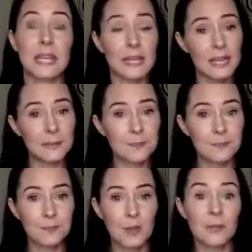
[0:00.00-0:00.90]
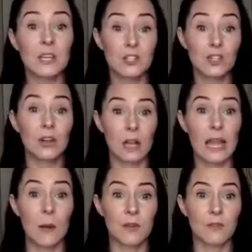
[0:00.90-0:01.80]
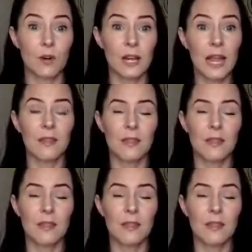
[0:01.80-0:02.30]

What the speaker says: healing, because you're allowing for it.